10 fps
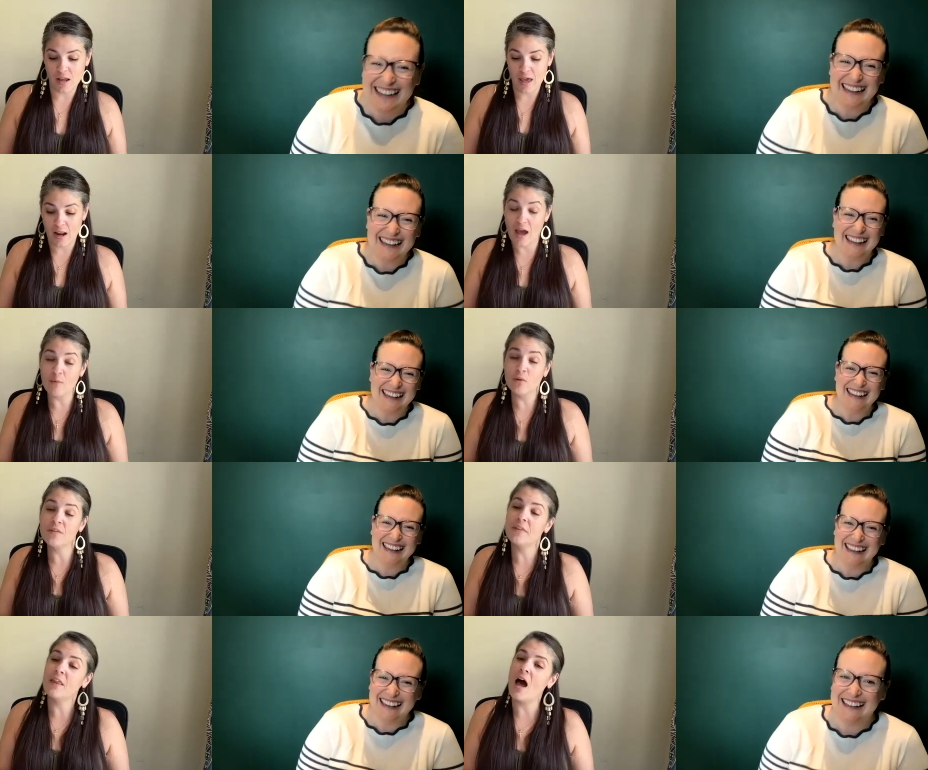Speaker 1: And I will
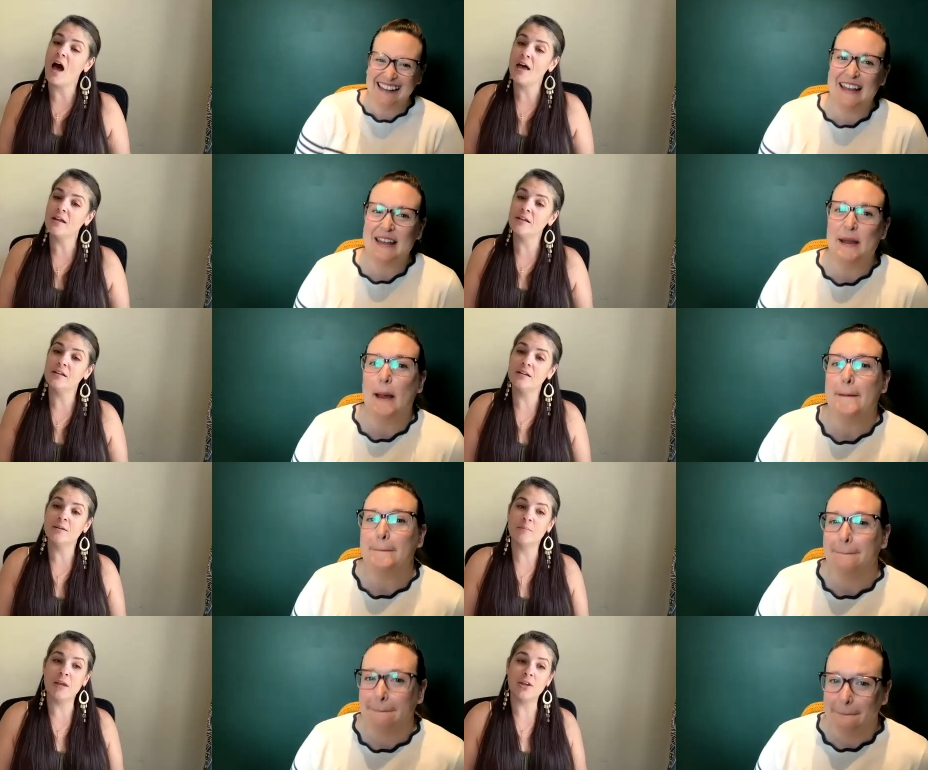not
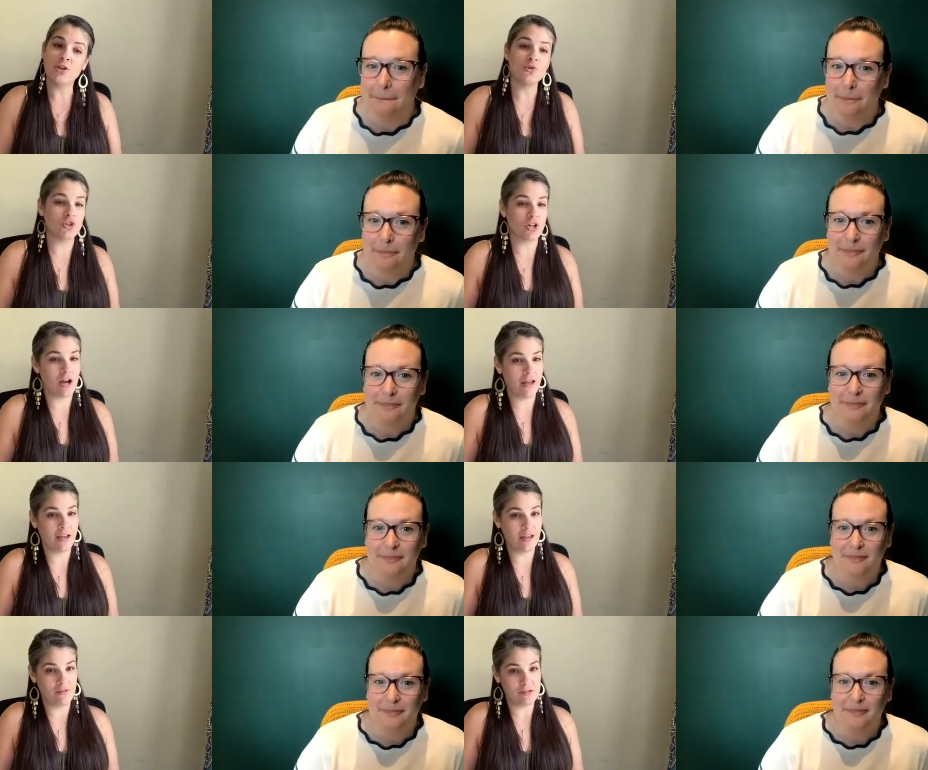make you try and
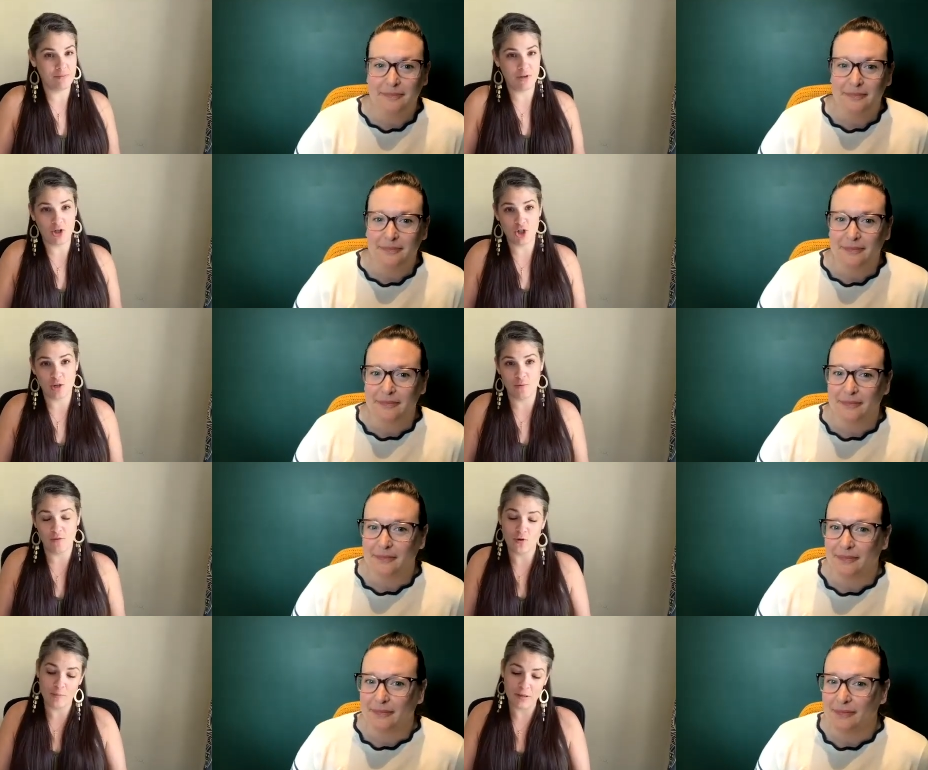give us a miniature
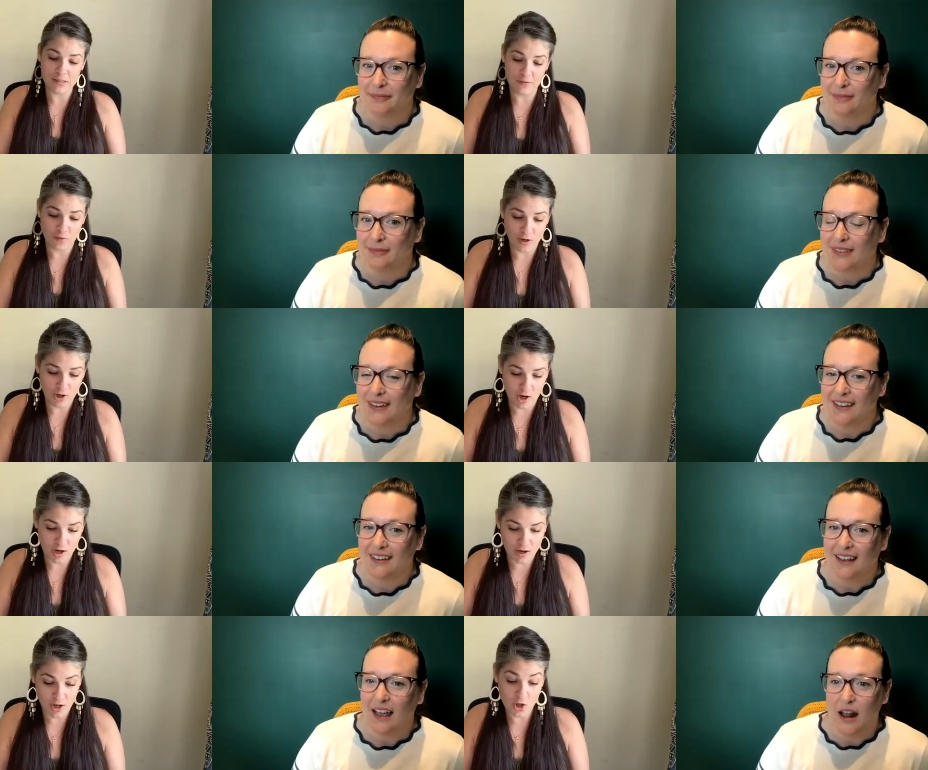performance of what
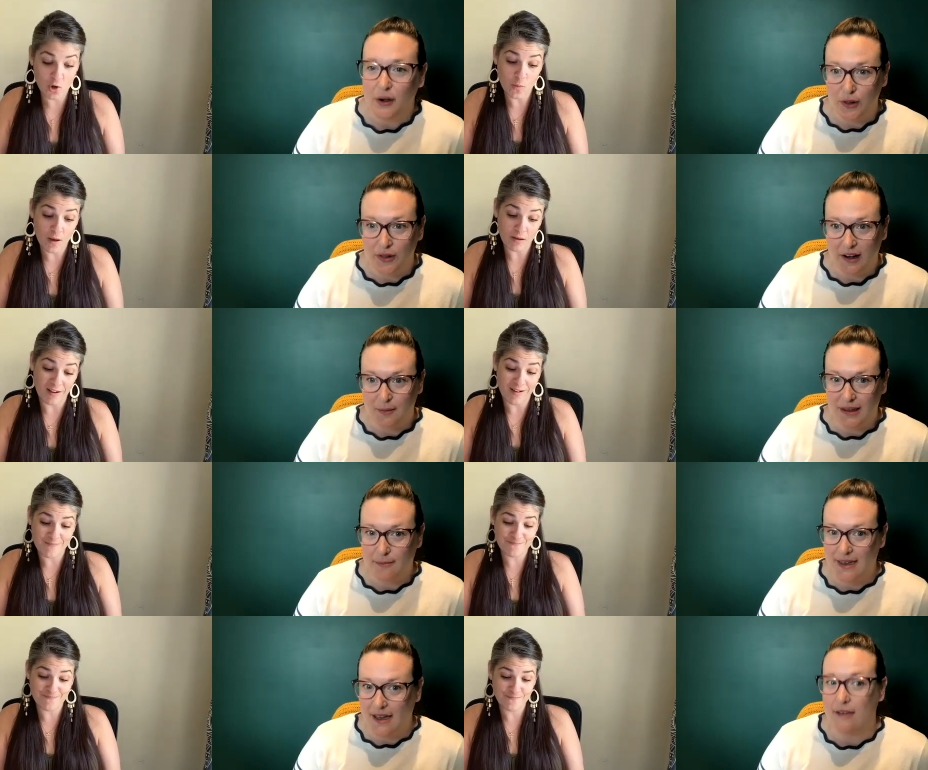occurred.
Speaker 2: I don't know that I could be a
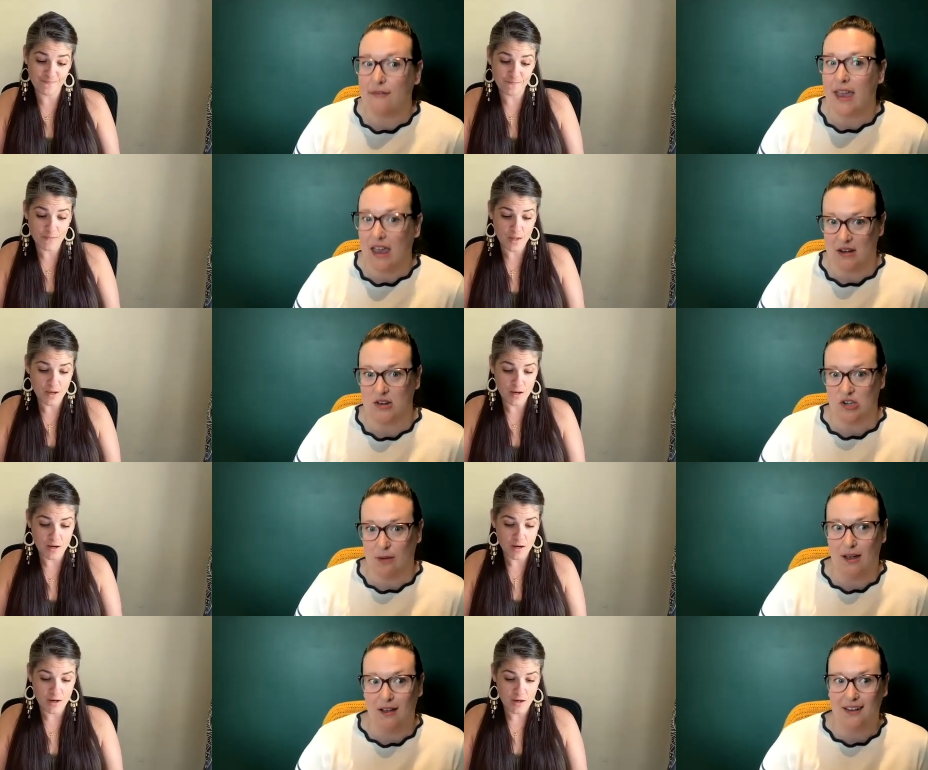beehive and a
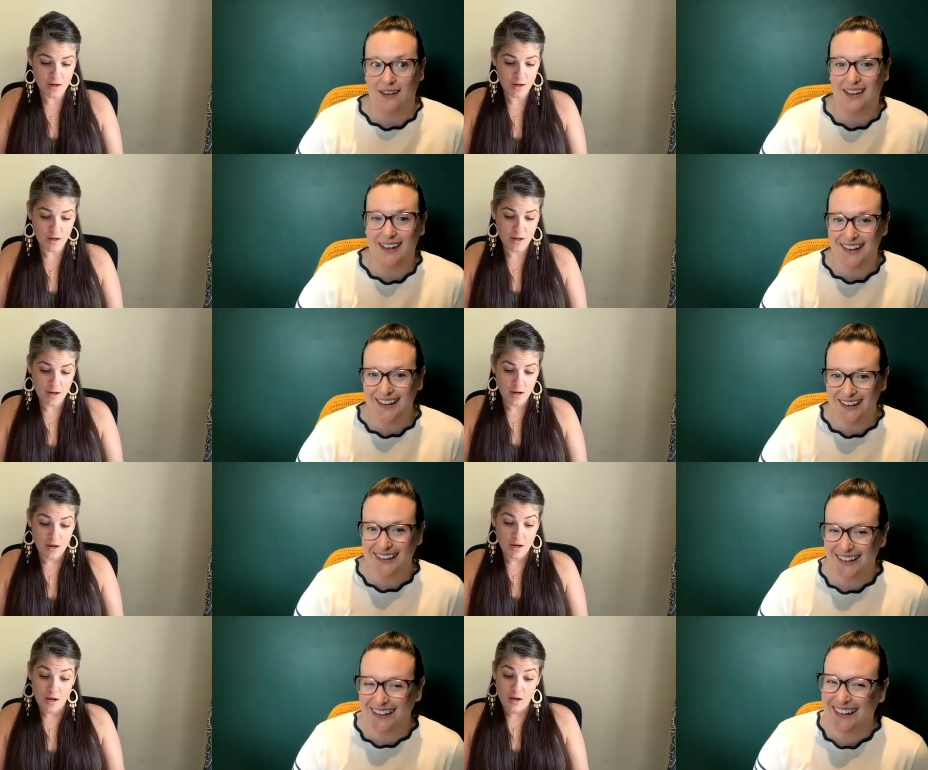chipmunk.
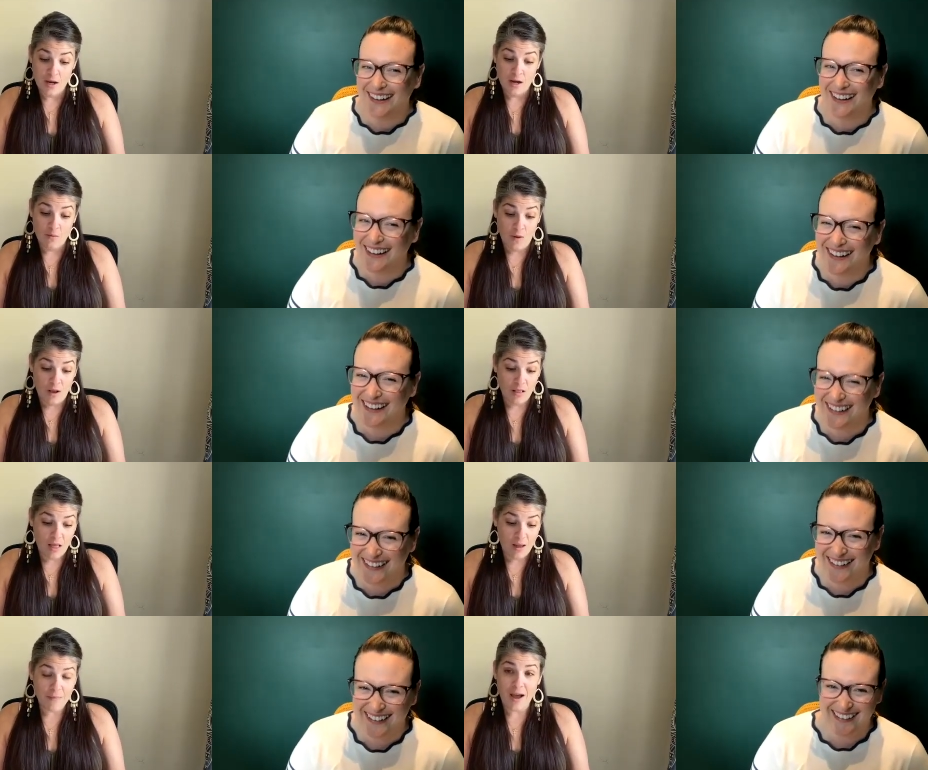
Speaker 1: Well,
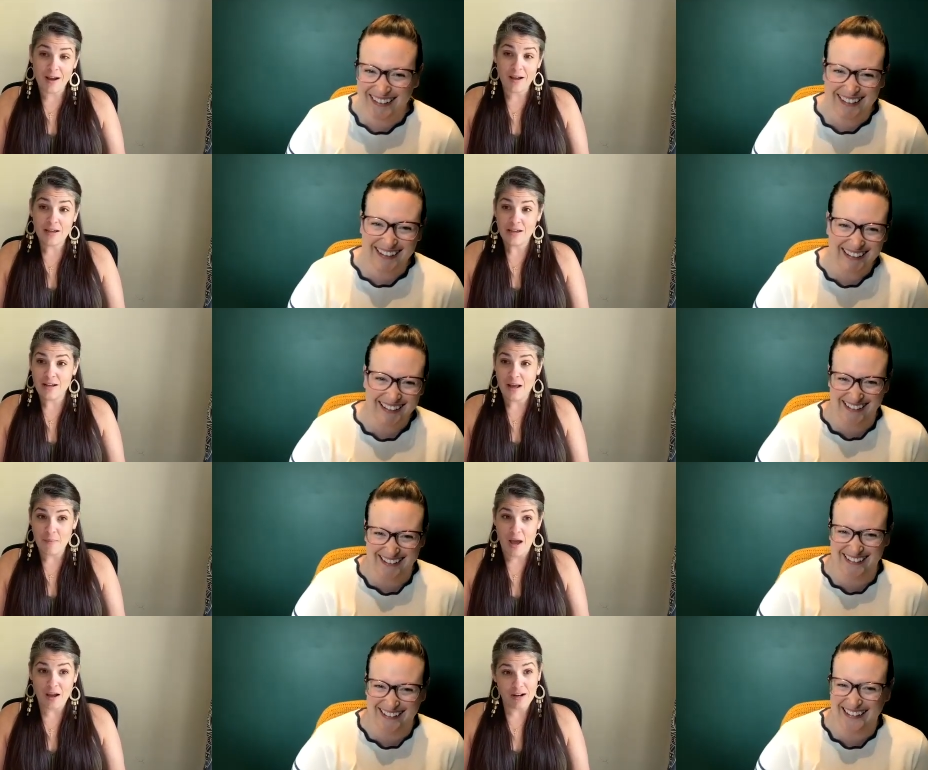I'm not
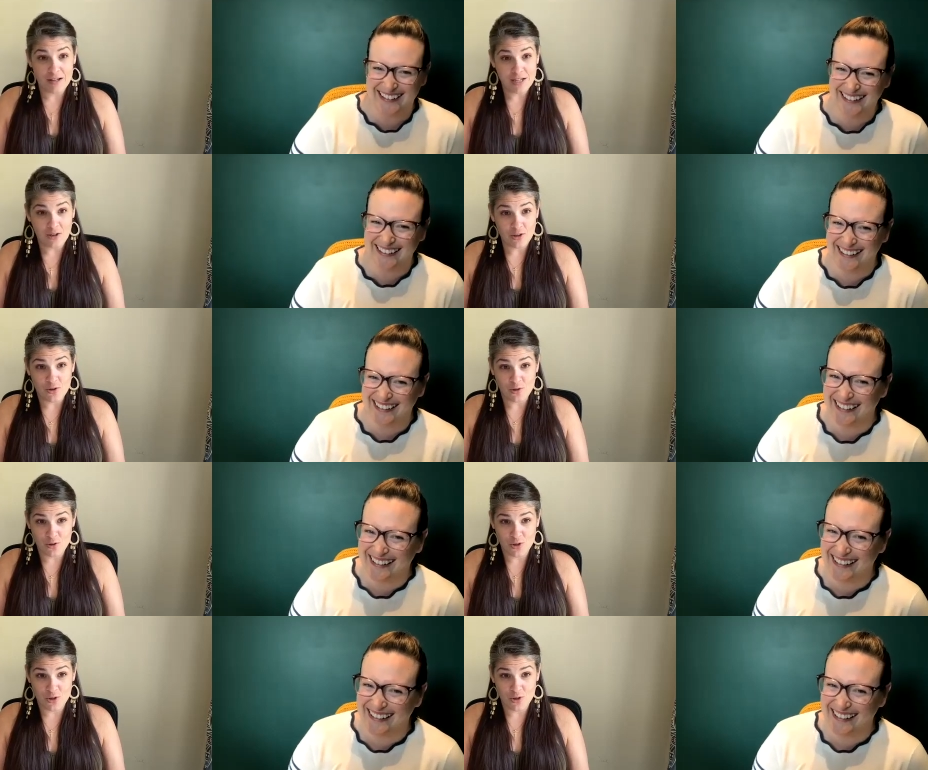gonna tell you